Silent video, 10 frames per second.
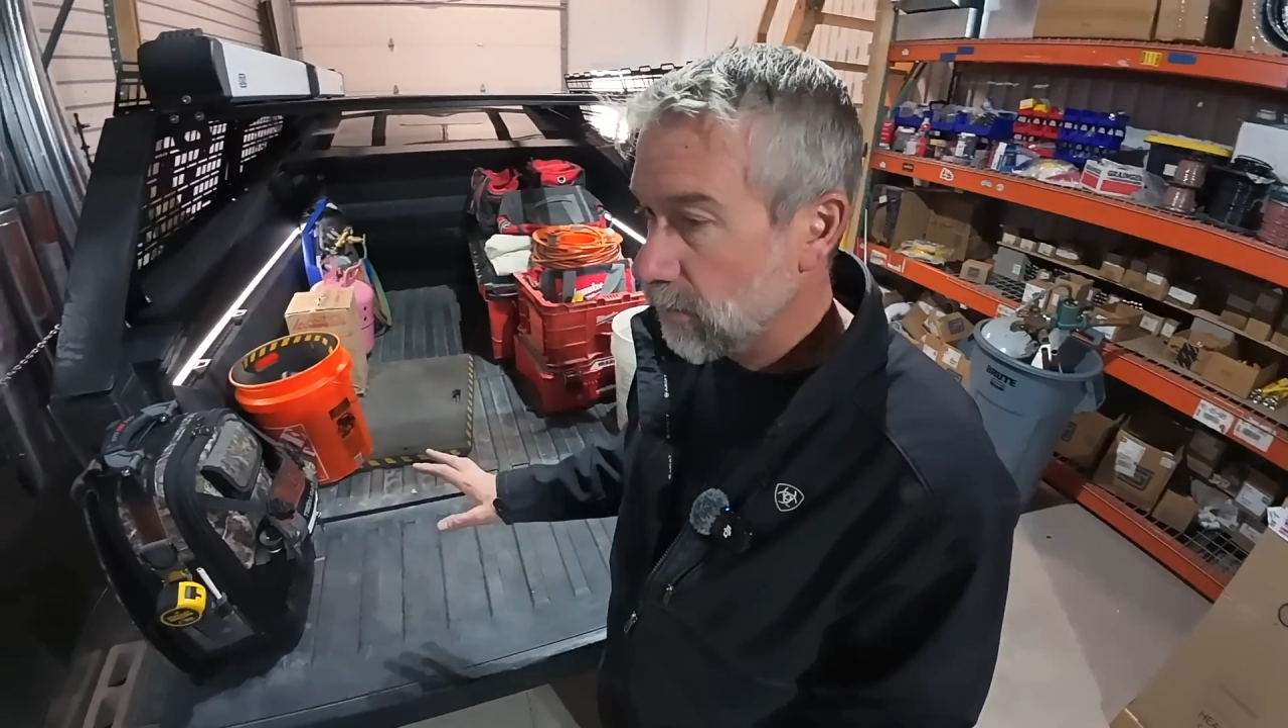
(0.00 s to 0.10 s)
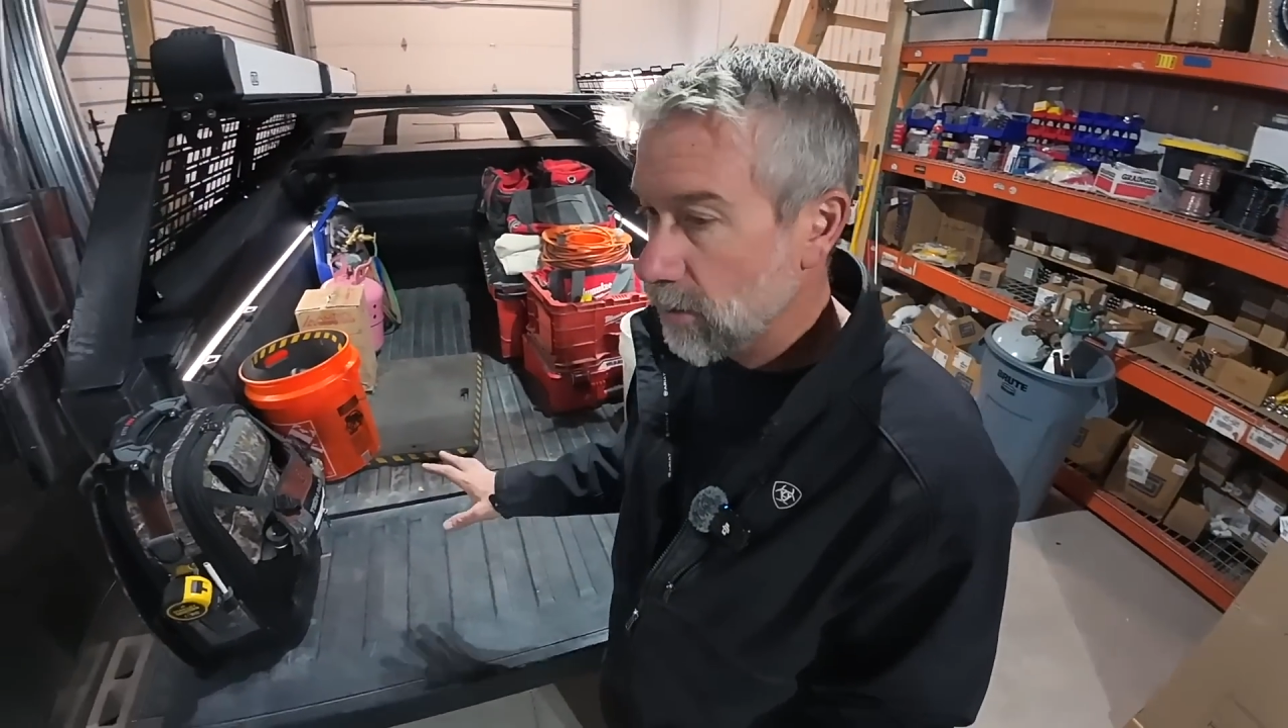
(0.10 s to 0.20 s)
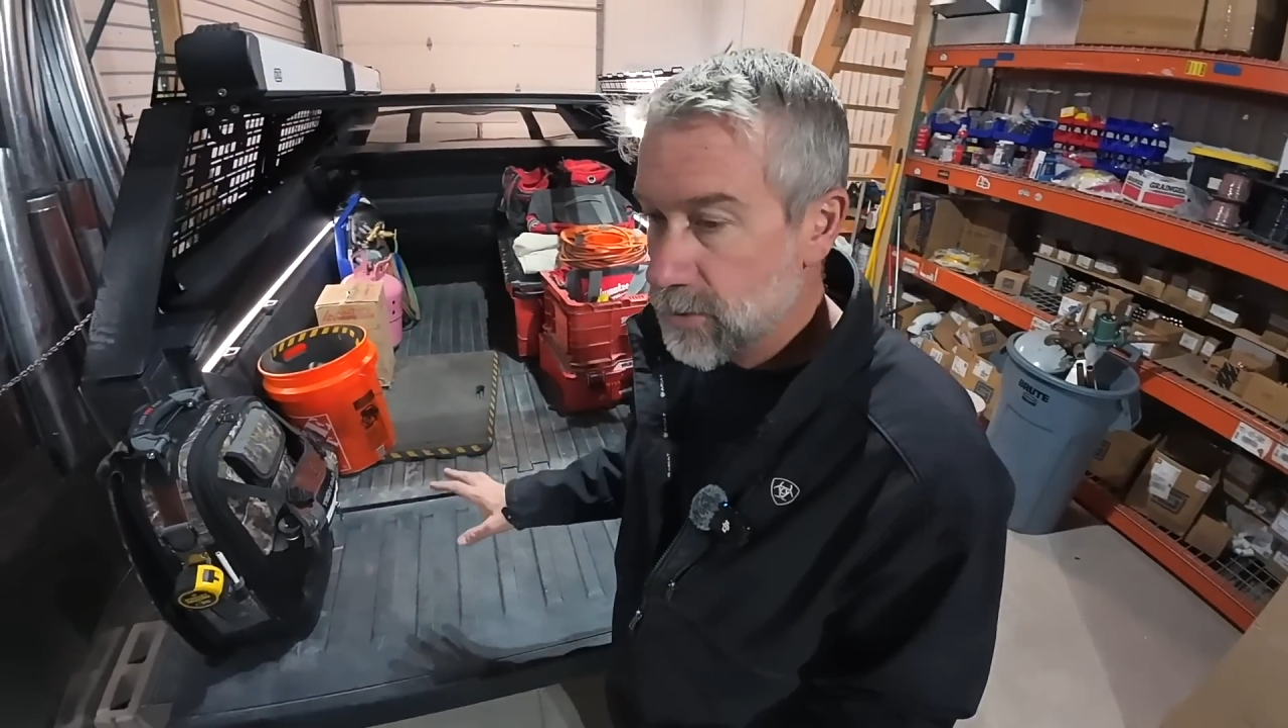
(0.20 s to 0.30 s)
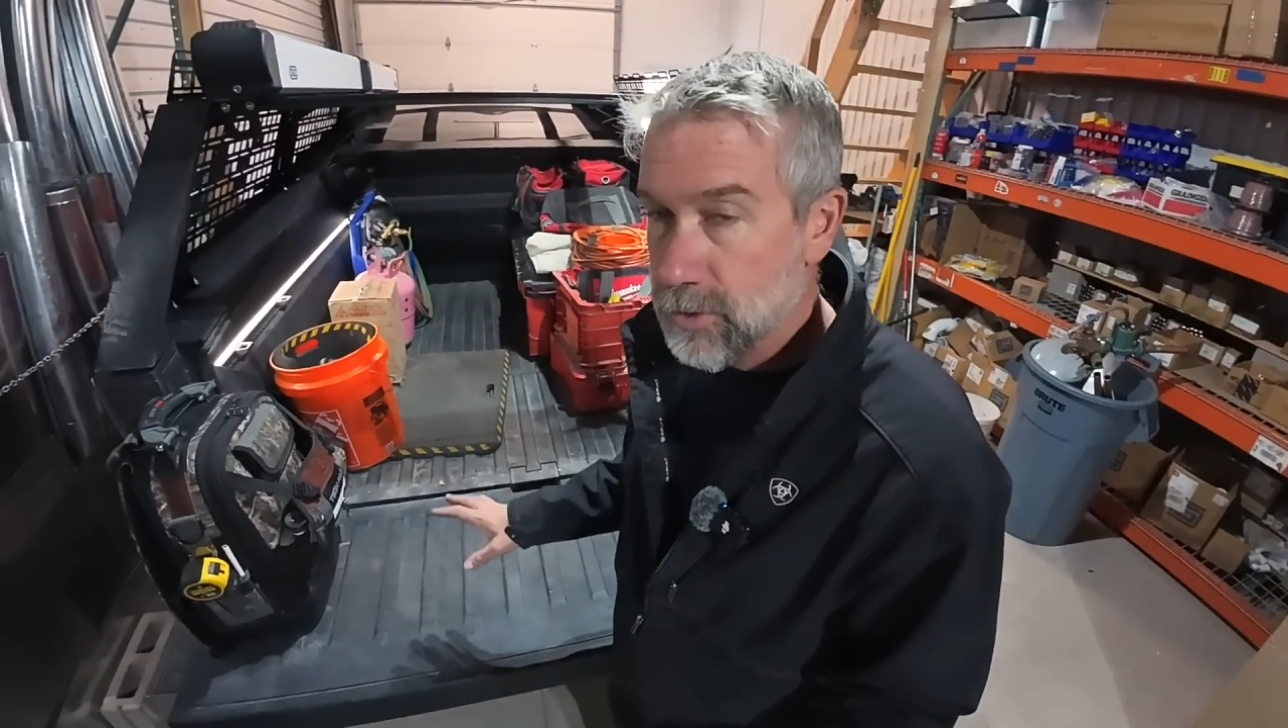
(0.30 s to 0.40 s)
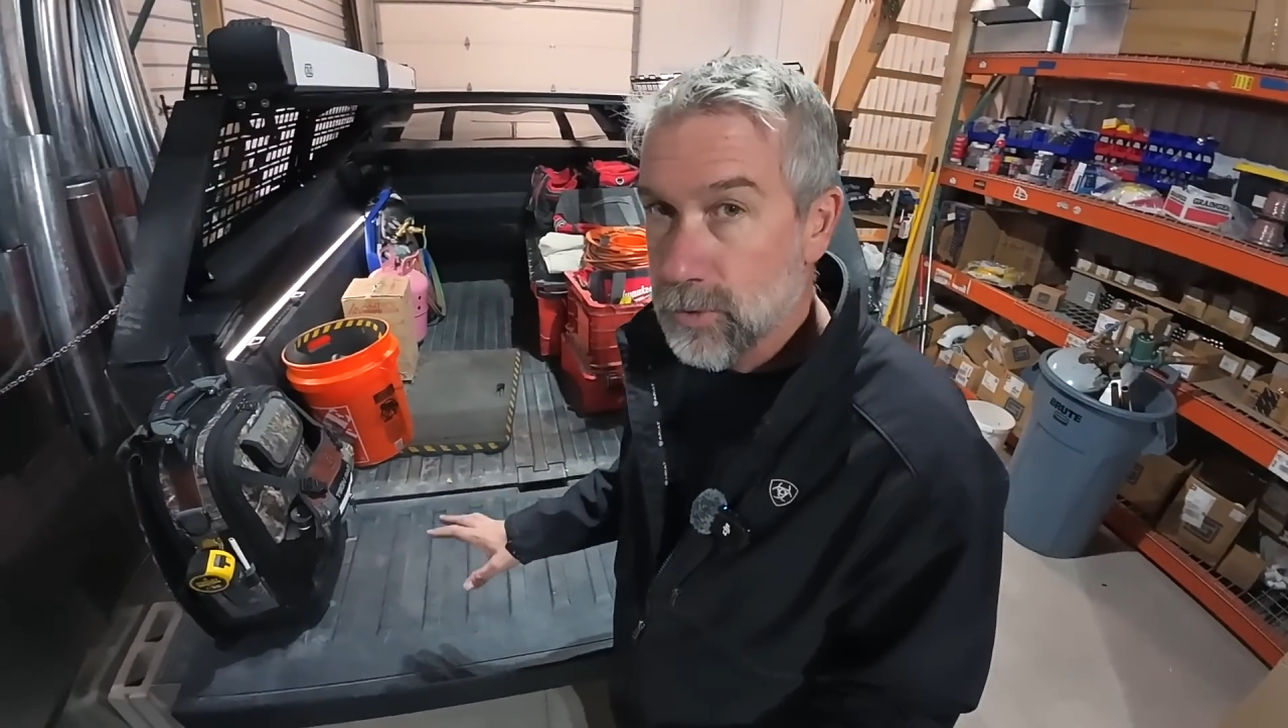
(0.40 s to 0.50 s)

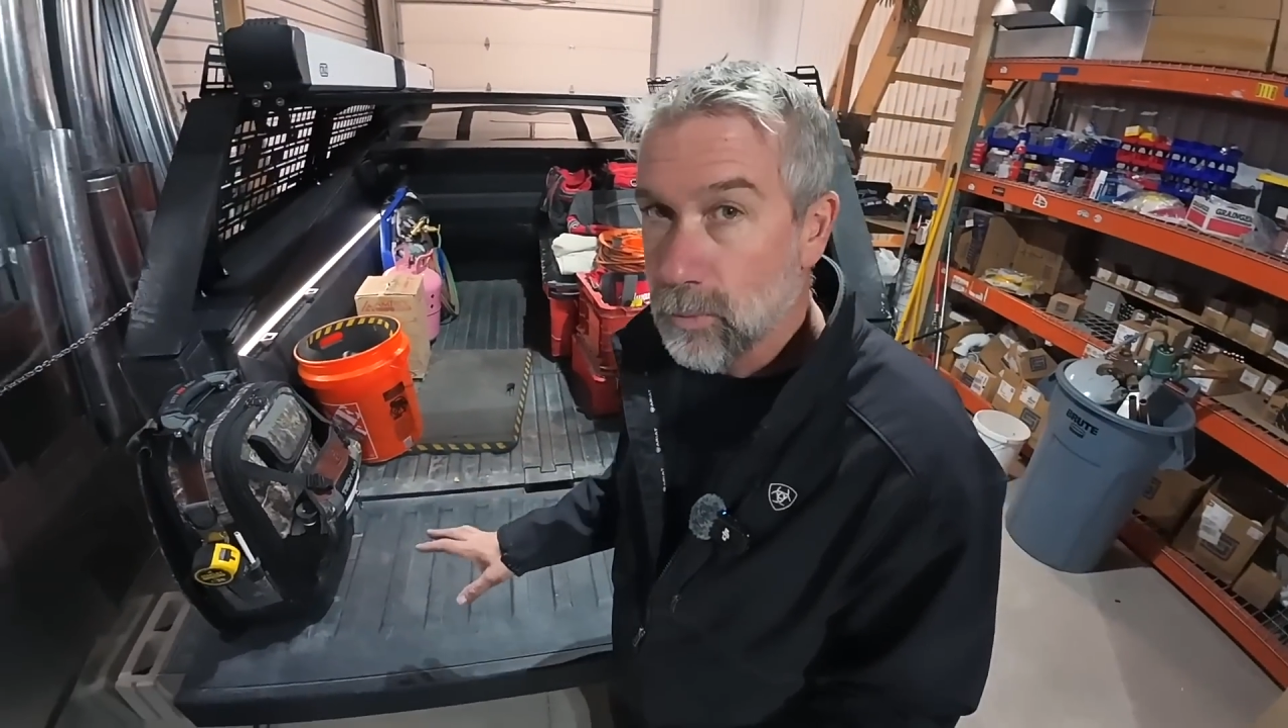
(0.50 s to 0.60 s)
blows us